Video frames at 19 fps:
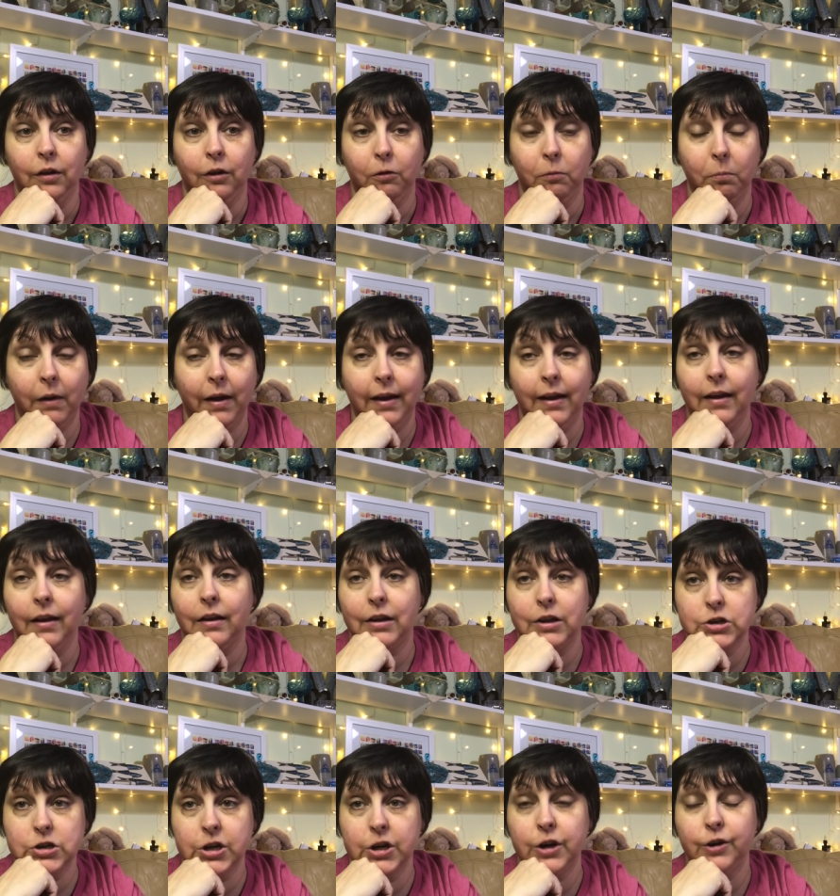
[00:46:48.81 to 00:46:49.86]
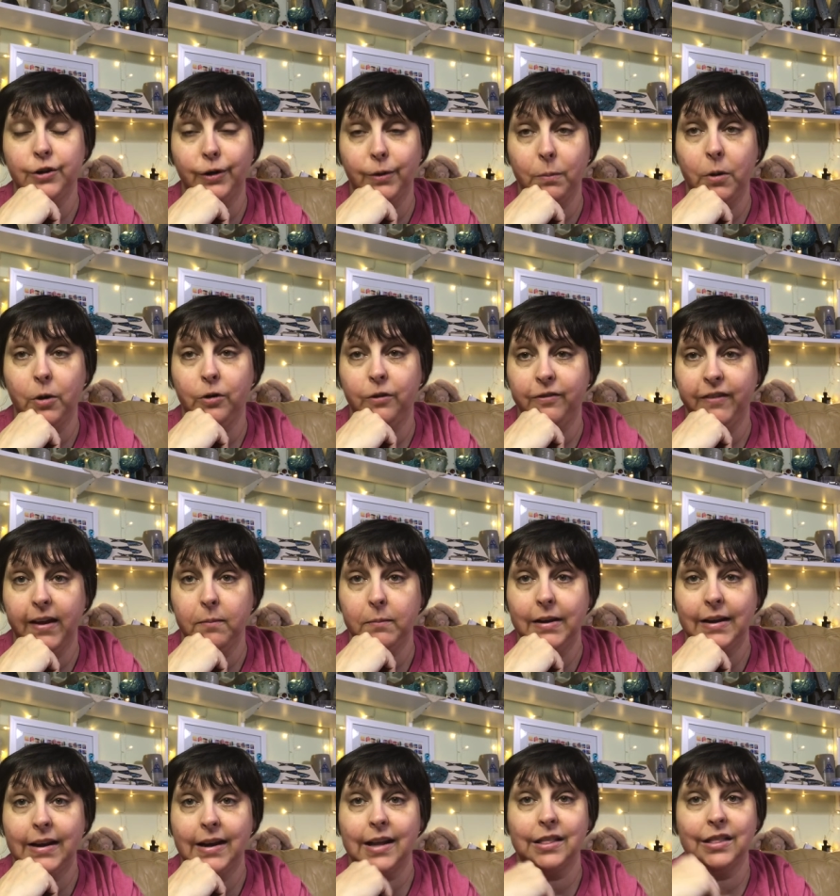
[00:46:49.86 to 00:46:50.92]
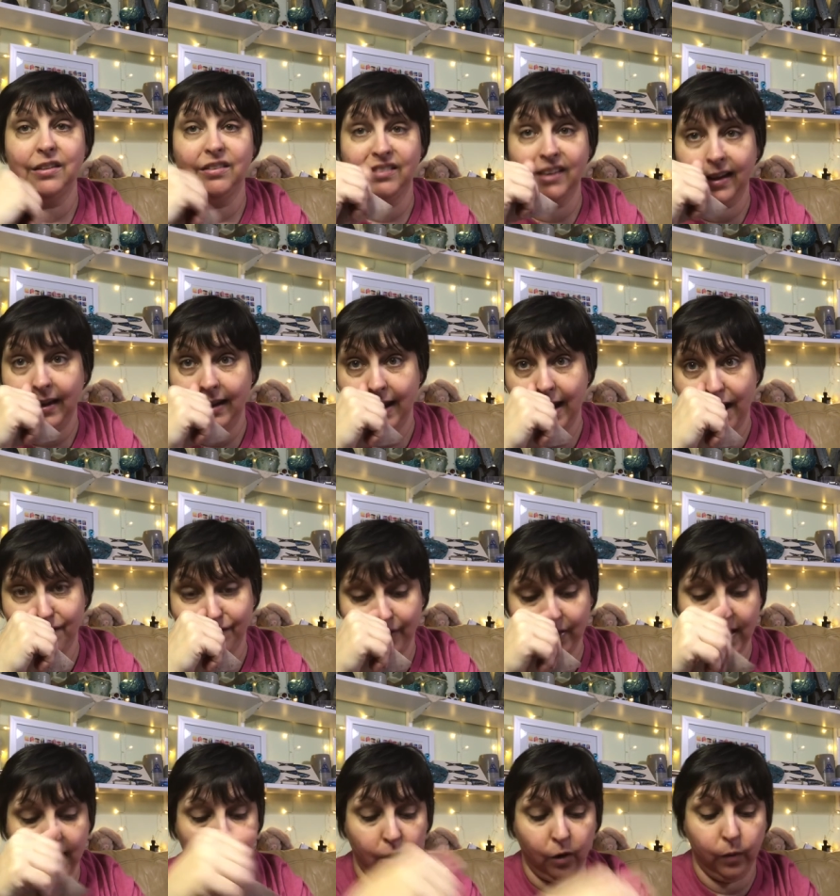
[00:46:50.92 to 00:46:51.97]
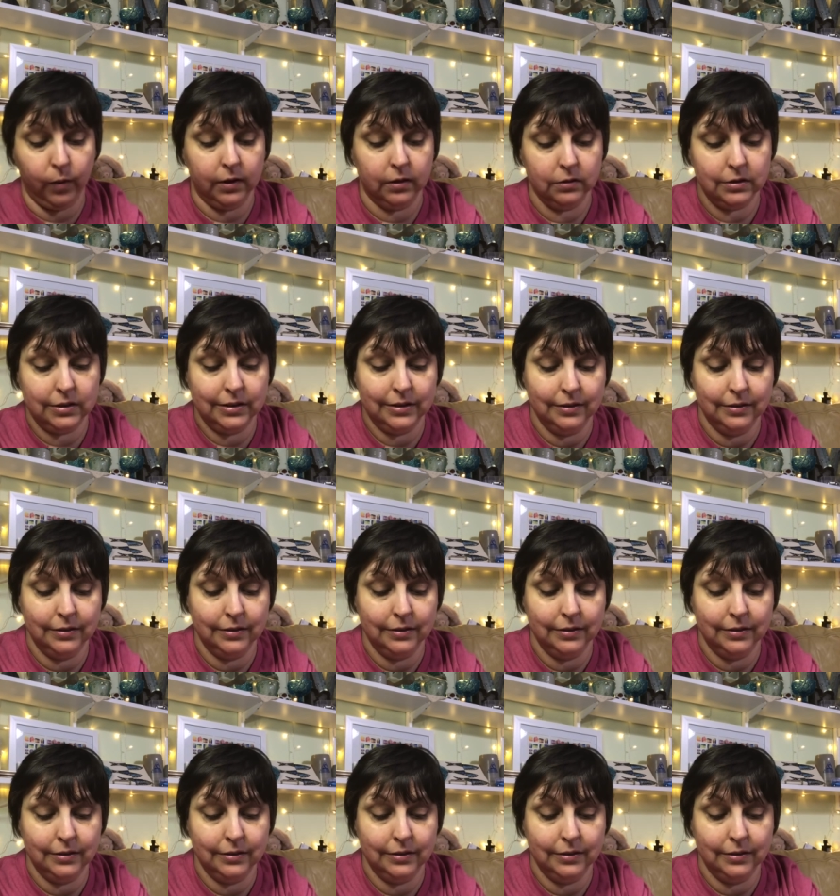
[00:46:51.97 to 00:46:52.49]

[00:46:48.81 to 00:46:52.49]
might continue to motivate me to get the second half of that quilt